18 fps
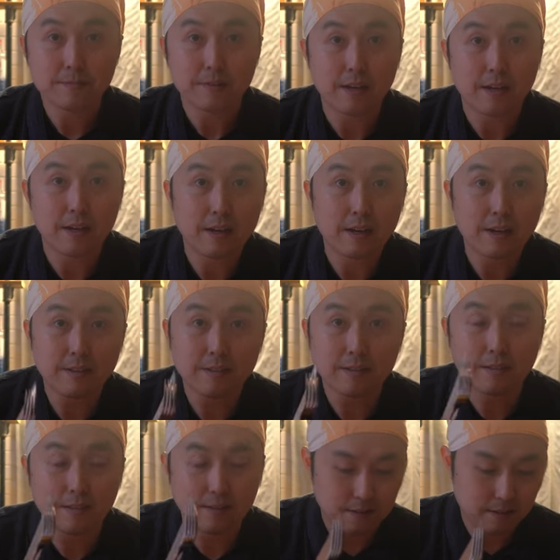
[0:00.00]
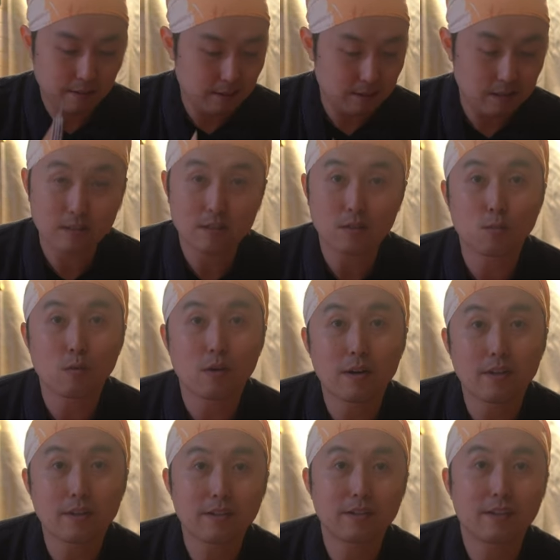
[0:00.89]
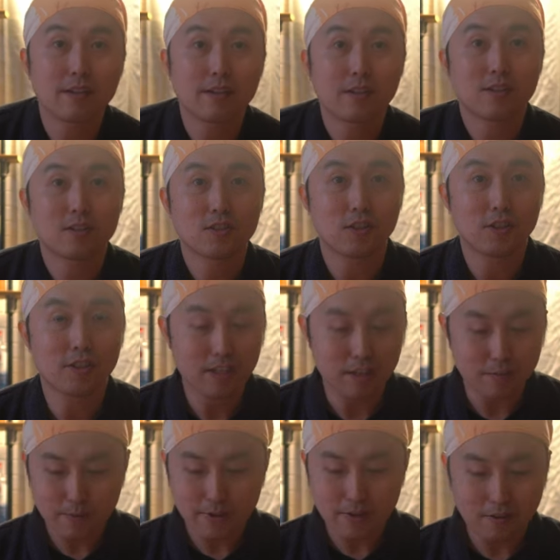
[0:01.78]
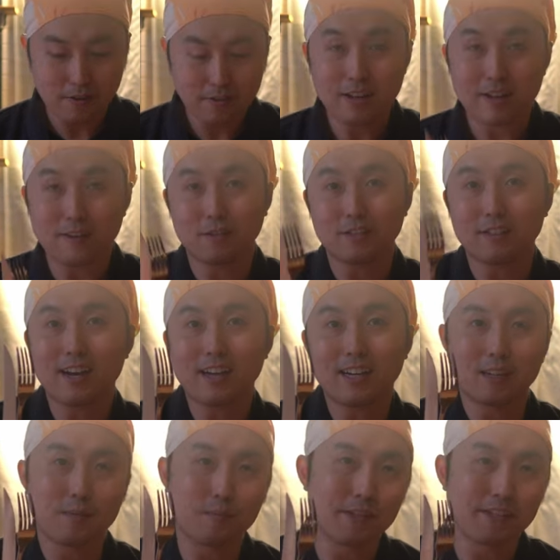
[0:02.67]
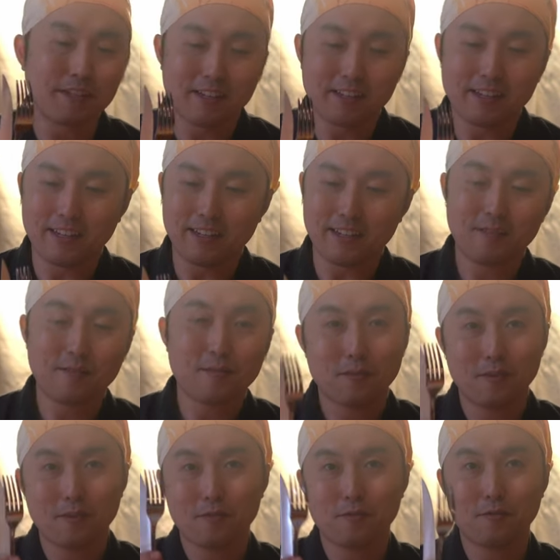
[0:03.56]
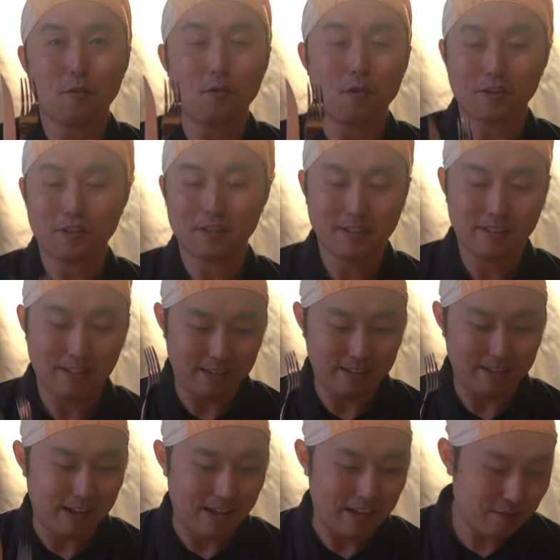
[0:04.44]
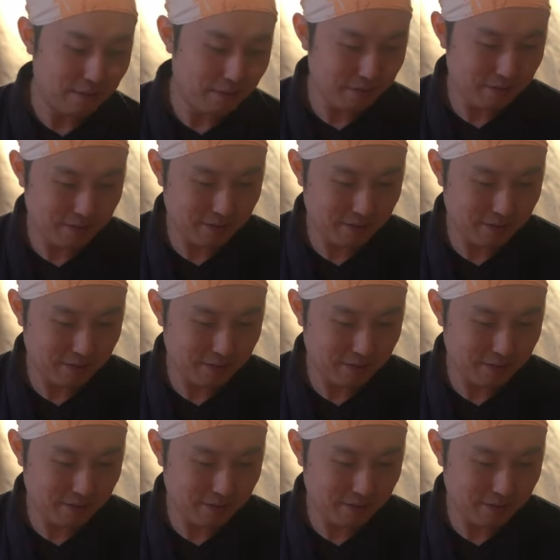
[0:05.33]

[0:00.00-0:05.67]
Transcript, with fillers: And this is the one turkey meal that we're not gonna be needing fork and knife.